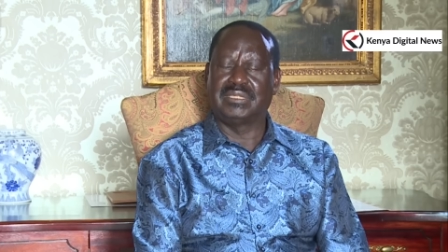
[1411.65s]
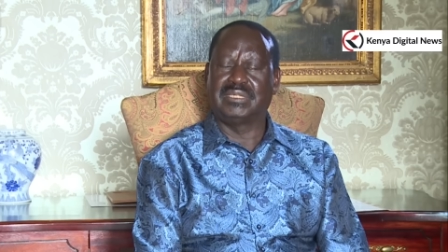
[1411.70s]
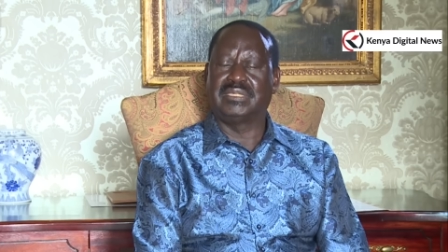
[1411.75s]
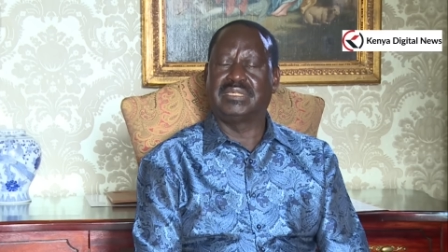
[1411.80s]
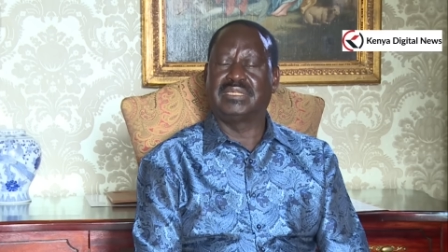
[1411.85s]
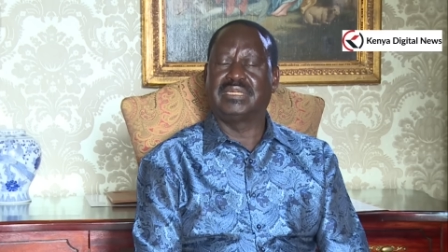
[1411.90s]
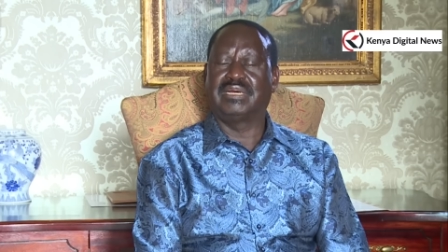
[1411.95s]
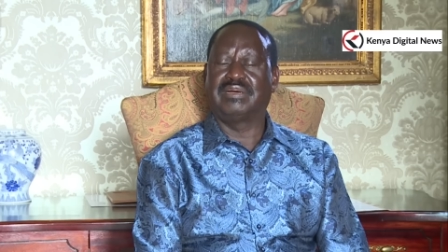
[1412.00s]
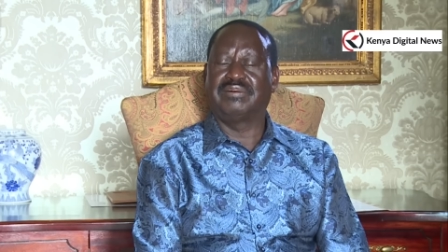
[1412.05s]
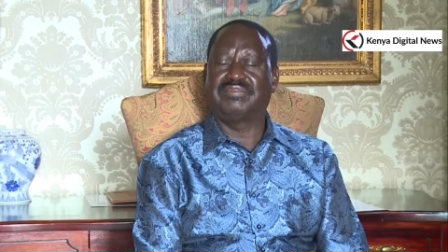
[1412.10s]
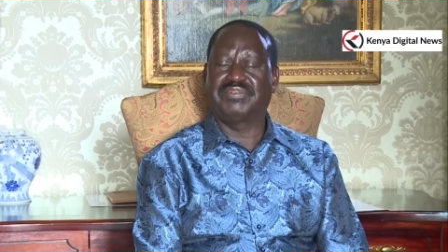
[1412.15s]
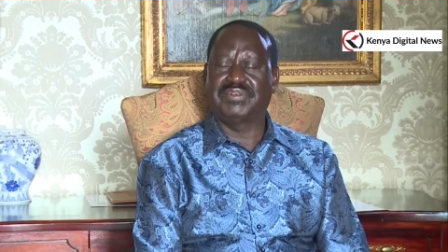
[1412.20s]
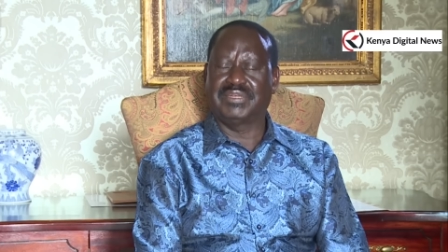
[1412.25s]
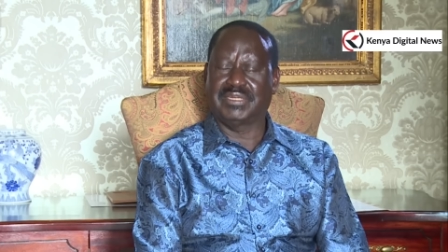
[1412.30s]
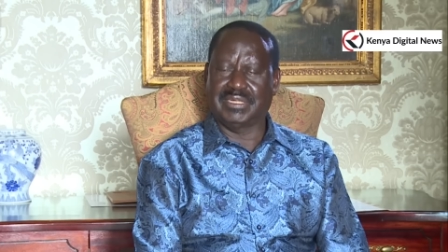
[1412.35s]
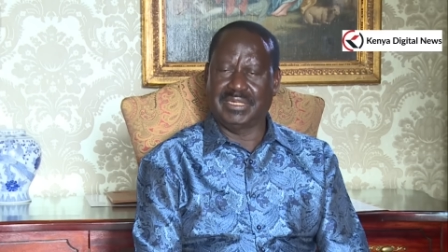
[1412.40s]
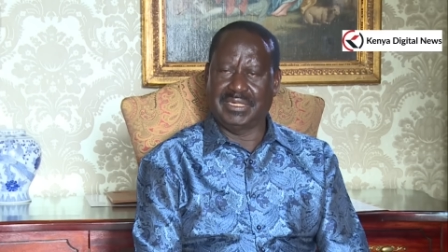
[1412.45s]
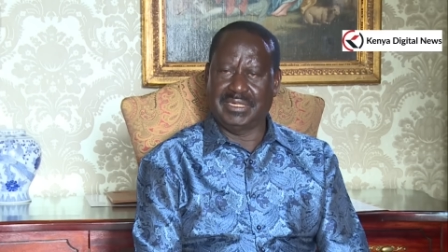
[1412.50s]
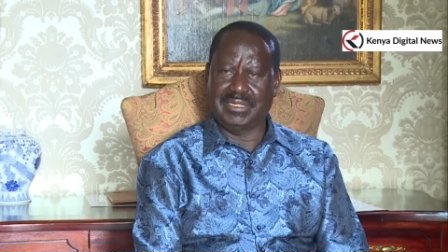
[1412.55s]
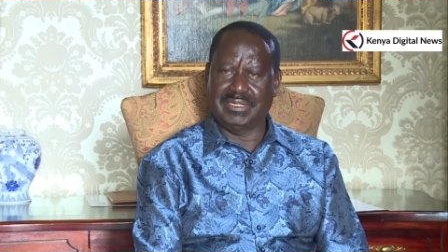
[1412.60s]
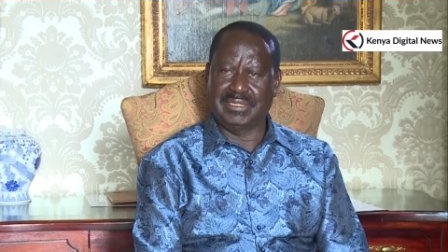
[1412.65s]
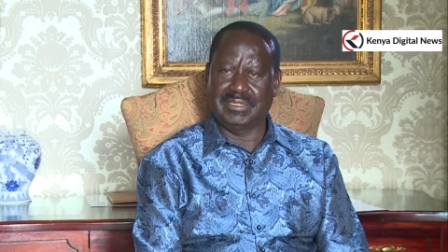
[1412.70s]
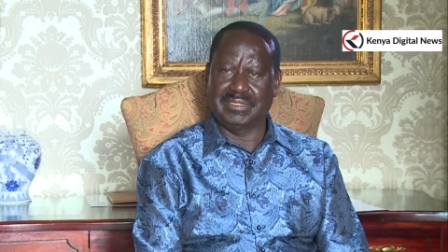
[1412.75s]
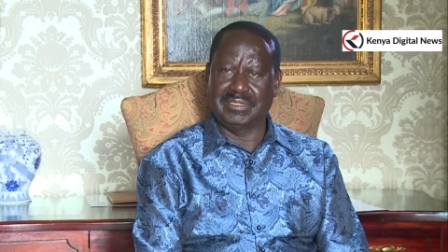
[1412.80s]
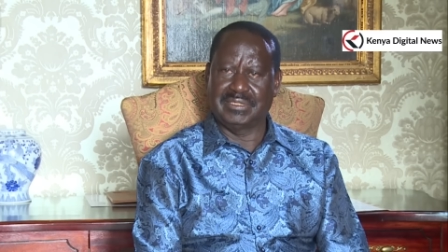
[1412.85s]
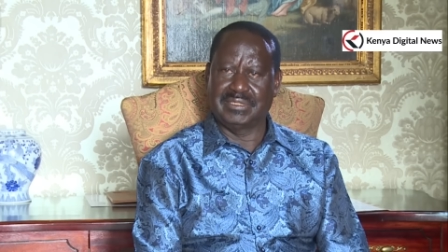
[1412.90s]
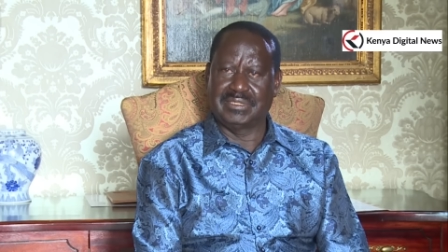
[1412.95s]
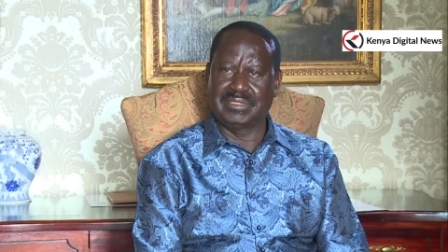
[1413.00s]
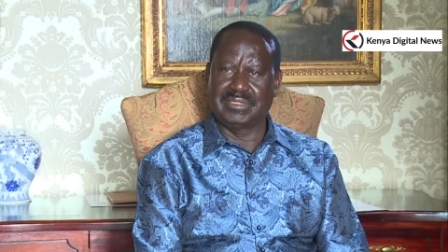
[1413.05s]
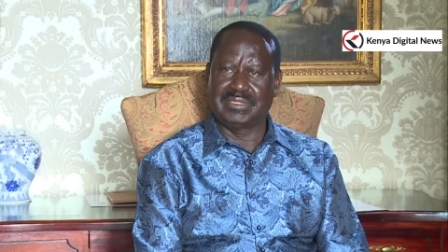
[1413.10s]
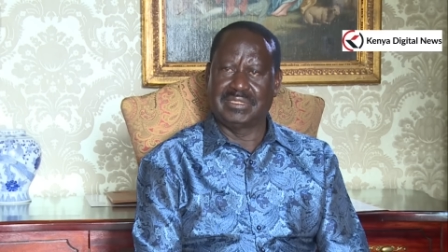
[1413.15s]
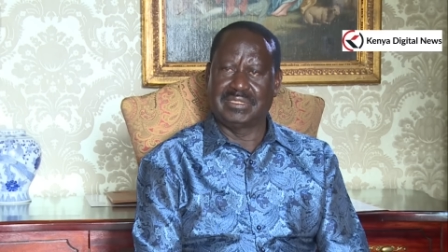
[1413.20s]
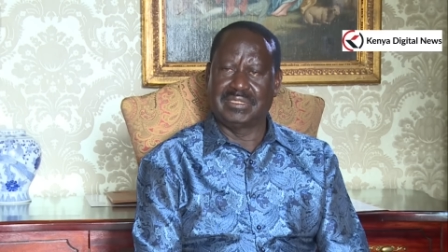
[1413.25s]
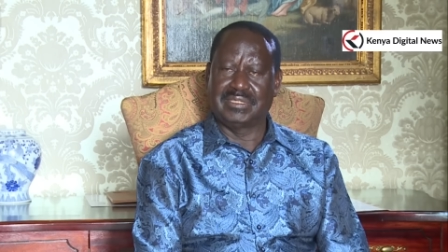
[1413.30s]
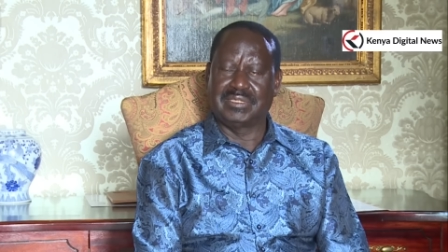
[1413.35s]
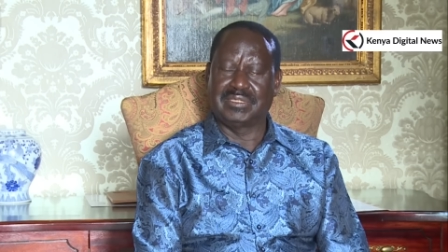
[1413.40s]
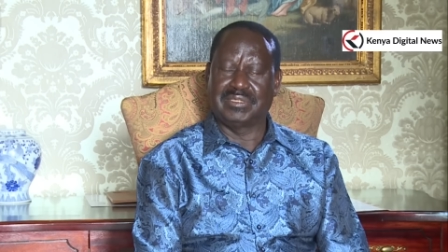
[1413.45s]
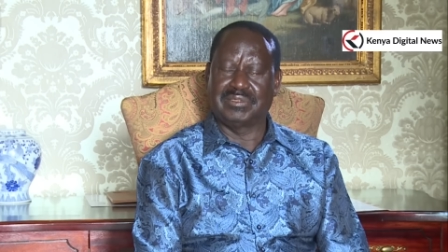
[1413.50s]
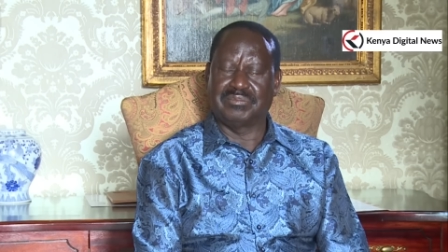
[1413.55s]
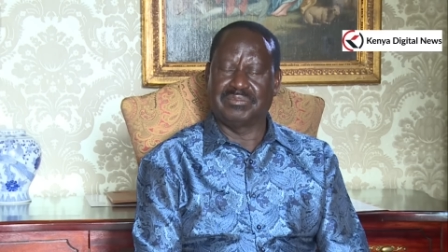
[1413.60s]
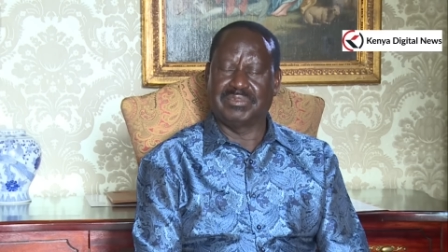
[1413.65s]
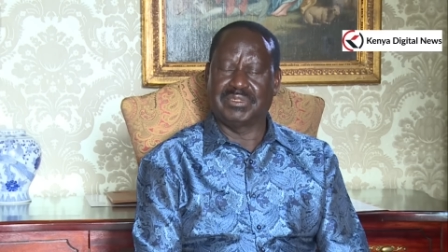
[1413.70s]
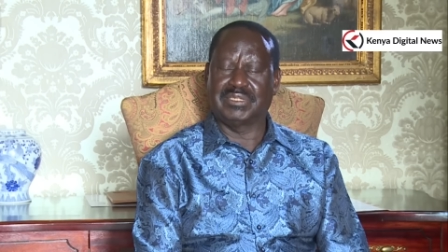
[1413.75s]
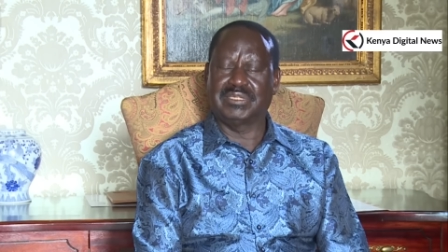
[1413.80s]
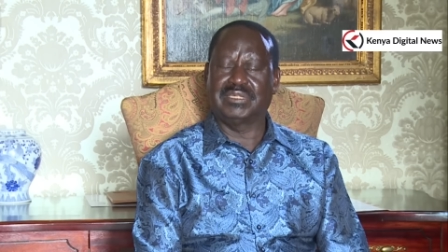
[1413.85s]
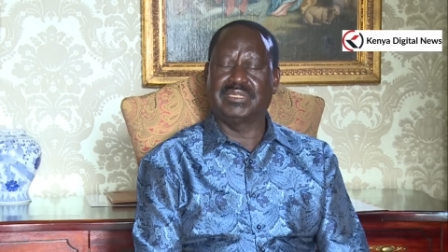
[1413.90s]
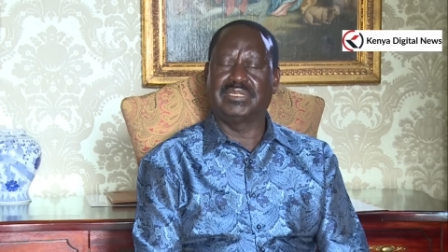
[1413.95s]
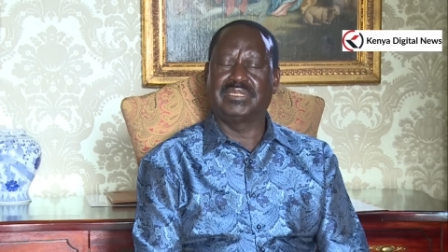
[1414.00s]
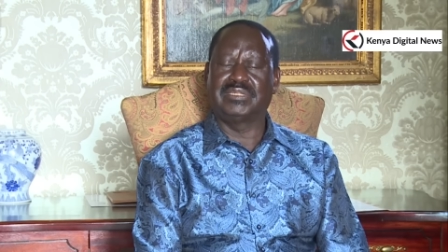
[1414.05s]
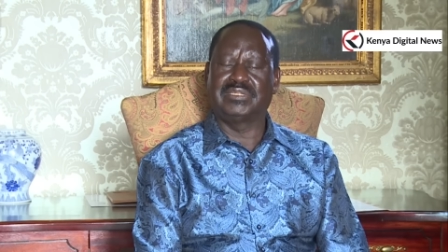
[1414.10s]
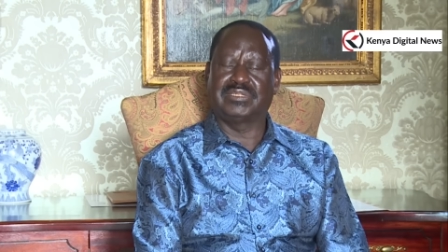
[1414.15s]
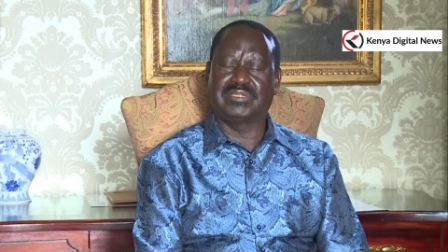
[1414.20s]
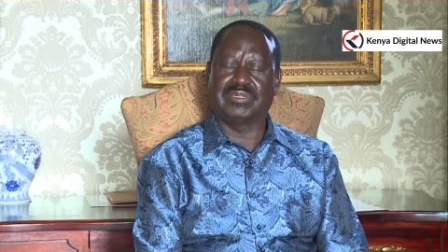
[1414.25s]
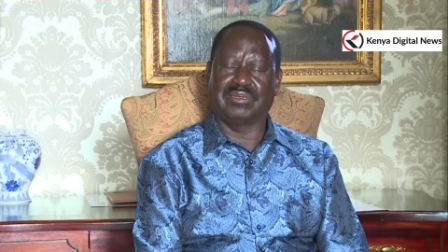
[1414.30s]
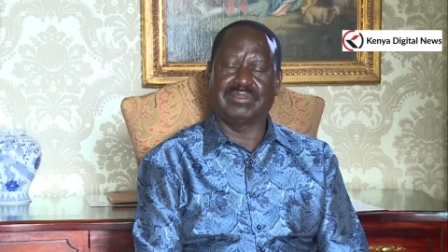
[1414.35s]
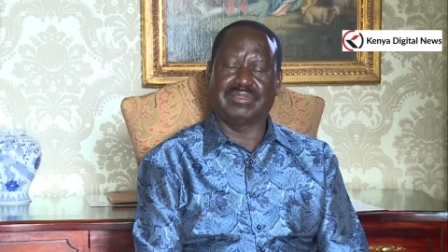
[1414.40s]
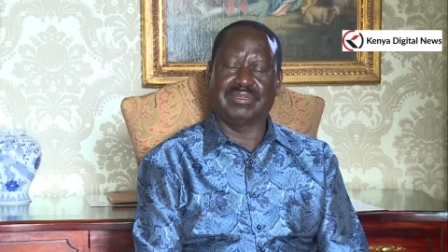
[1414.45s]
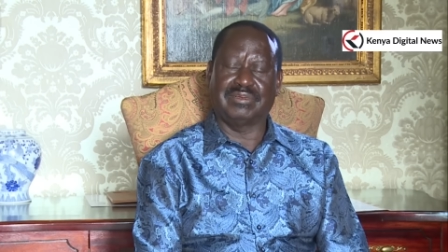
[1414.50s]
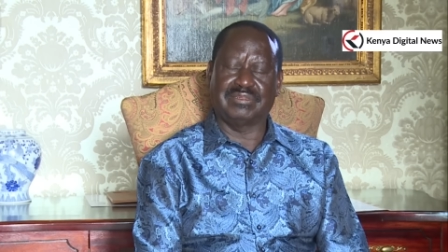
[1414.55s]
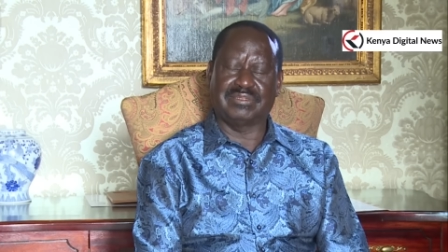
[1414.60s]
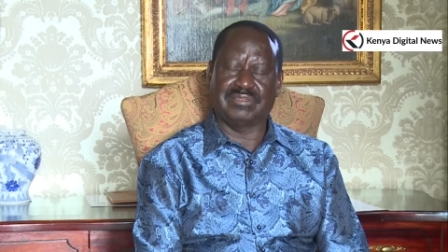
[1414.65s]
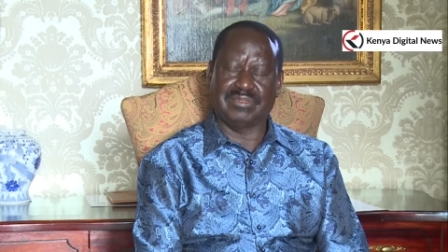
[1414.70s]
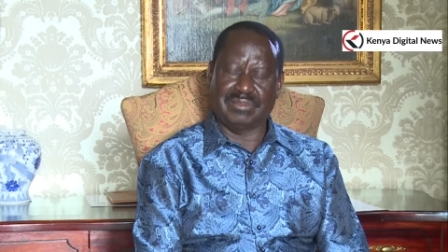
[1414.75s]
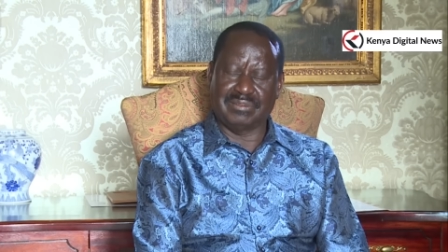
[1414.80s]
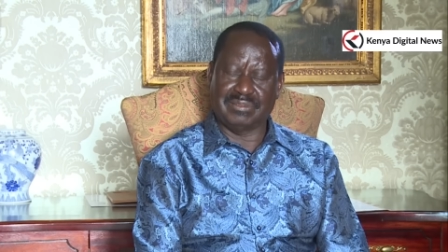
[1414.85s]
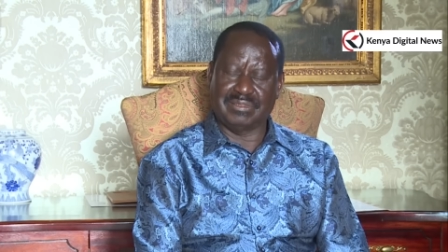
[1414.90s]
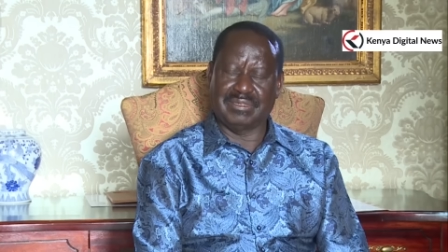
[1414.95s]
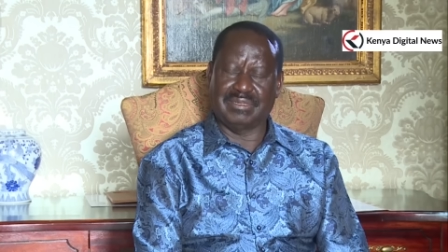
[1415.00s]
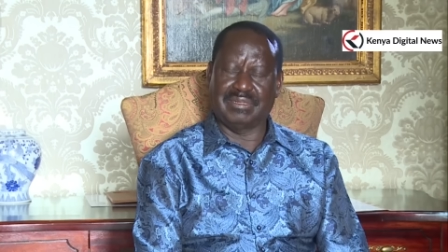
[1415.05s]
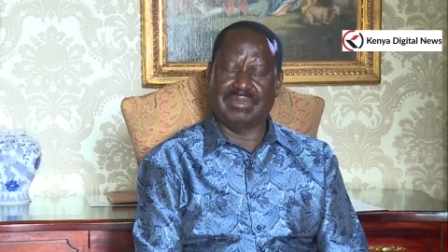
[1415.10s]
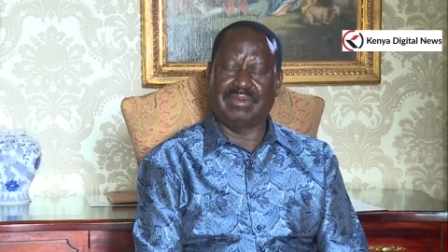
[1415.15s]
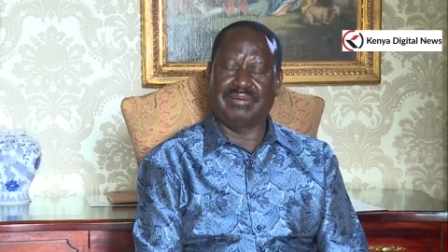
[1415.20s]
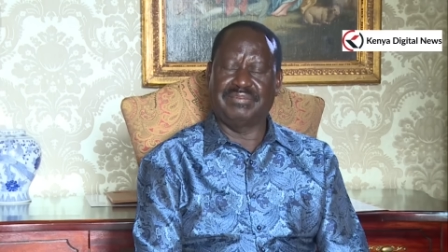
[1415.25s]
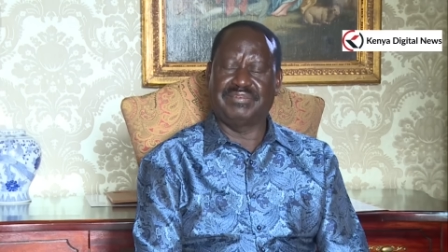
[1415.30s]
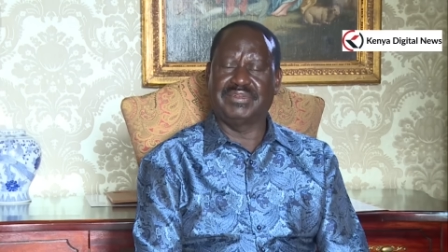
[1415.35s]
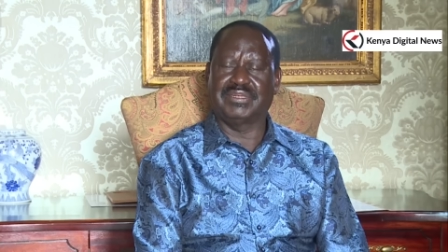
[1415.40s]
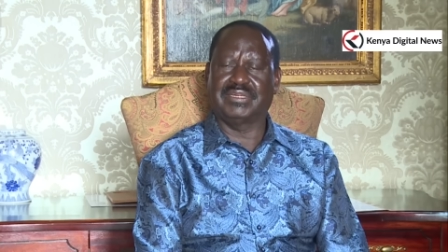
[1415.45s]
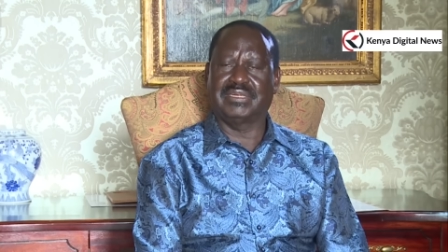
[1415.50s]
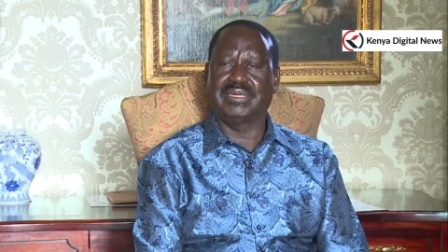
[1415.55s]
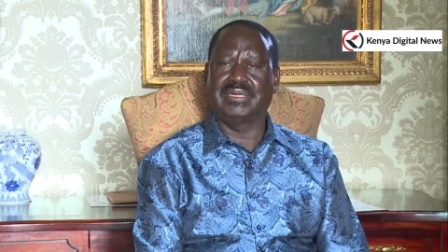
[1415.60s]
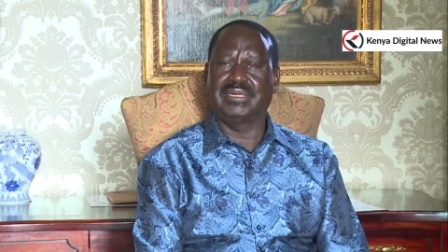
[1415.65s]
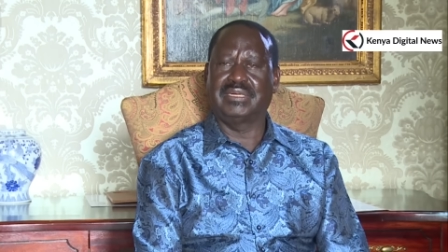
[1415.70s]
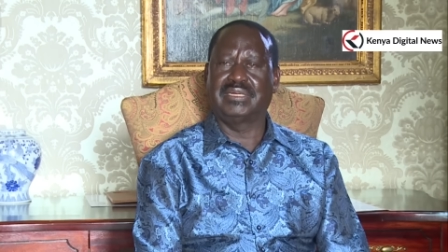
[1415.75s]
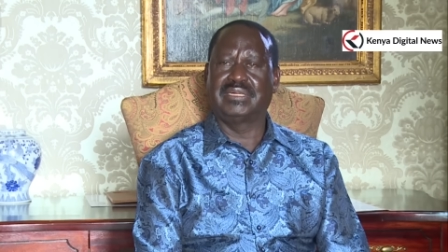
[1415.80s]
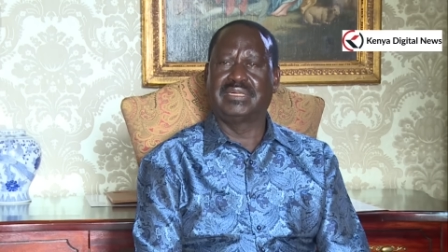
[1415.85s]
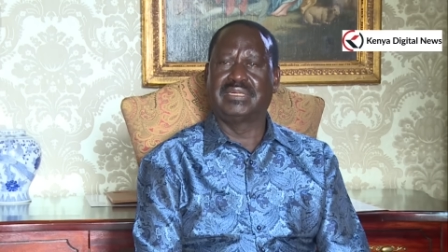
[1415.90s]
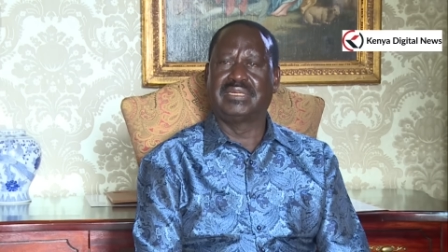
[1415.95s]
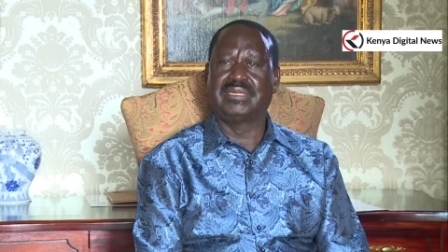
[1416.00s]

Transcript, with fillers: in Africa, particularly in South, Southern Africa,